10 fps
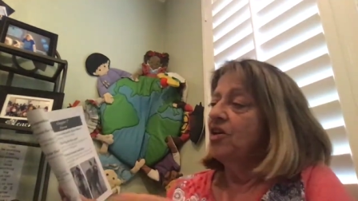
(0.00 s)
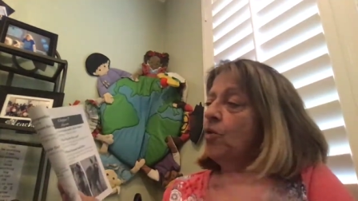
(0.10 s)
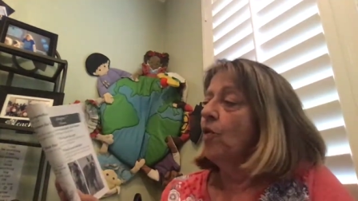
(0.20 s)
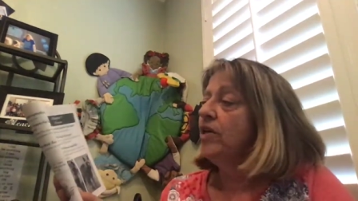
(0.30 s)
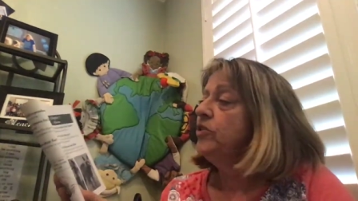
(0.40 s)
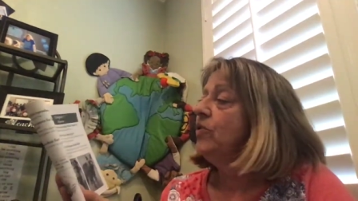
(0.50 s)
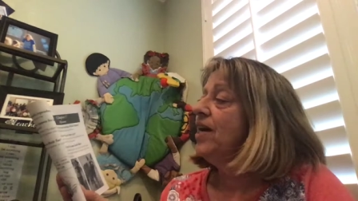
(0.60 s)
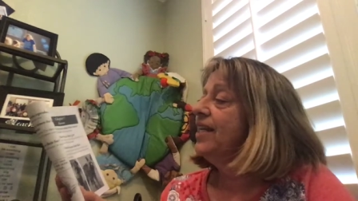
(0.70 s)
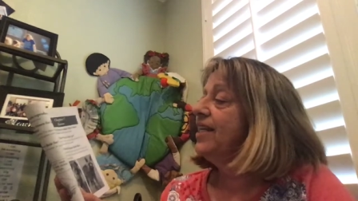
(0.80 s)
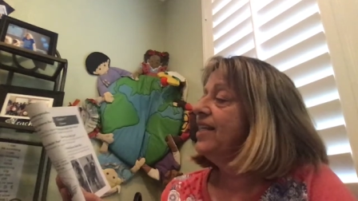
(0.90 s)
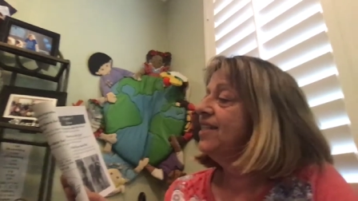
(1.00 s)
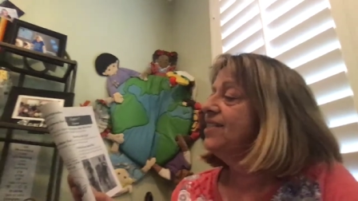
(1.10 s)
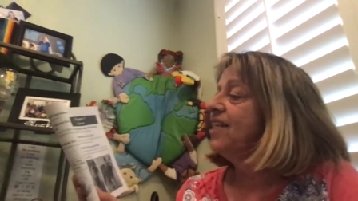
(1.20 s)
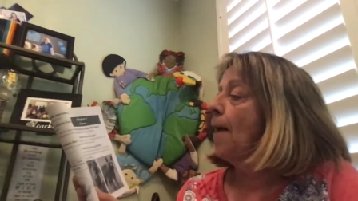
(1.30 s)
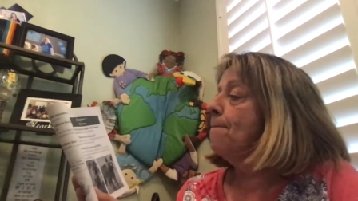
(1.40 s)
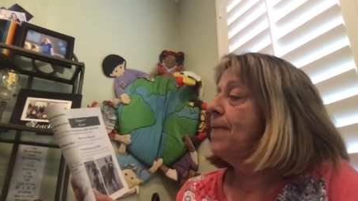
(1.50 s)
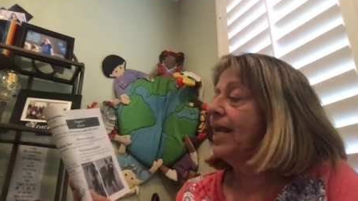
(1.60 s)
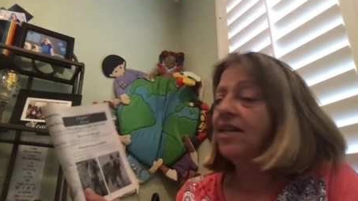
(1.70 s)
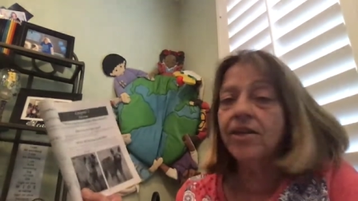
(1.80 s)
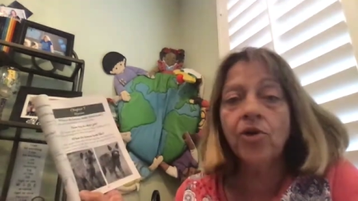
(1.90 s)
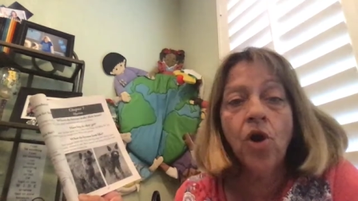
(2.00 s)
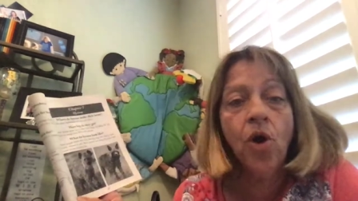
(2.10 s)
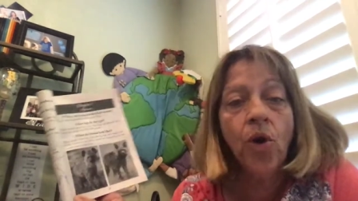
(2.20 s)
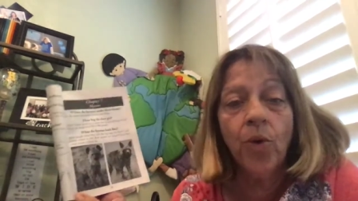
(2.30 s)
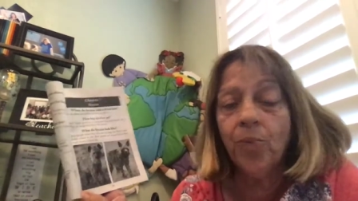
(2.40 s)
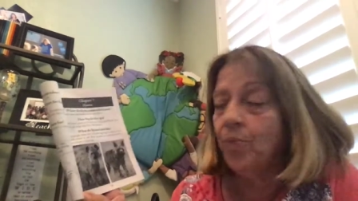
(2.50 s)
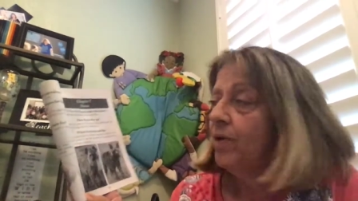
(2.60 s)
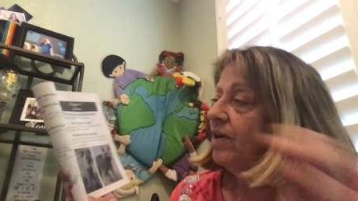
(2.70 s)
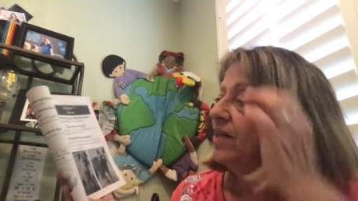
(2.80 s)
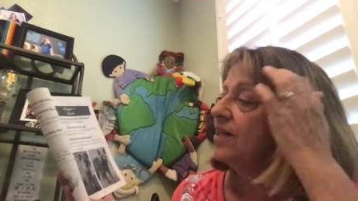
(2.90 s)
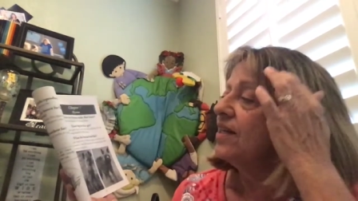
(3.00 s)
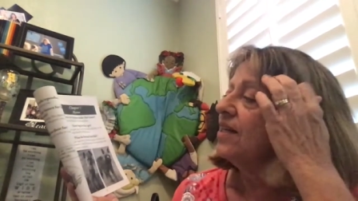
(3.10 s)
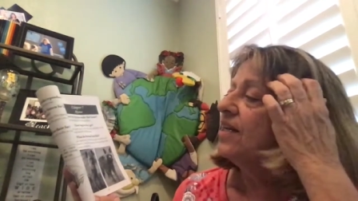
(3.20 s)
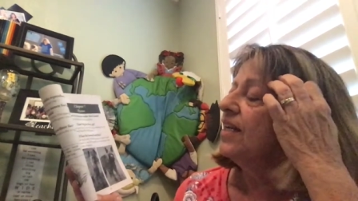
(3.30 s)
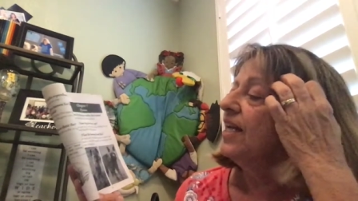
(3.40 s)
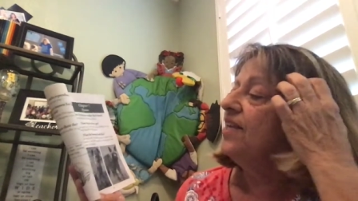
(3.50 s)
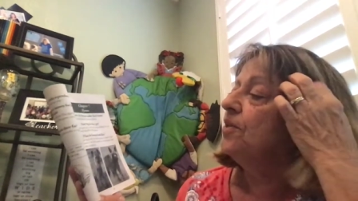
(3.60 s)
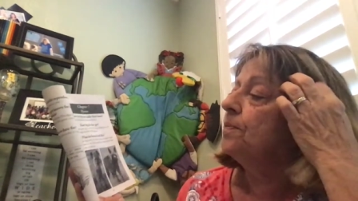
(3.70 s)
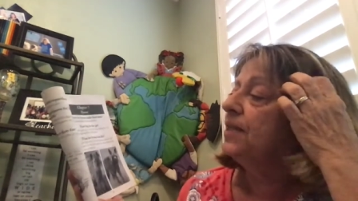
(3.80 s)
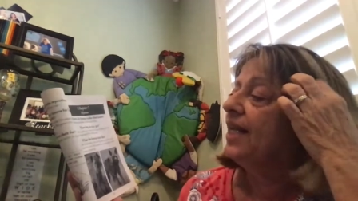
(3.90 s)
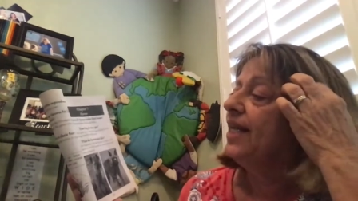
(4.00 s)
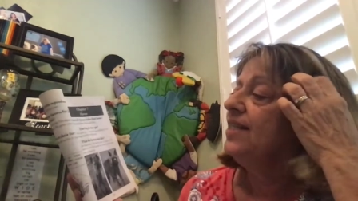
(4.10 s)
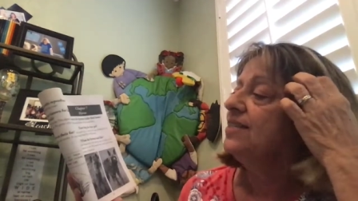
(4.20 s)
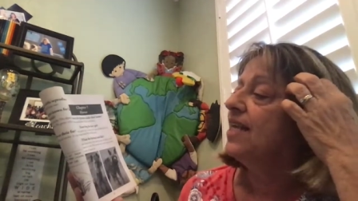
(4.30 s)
Where do hyenas make their home? In the plains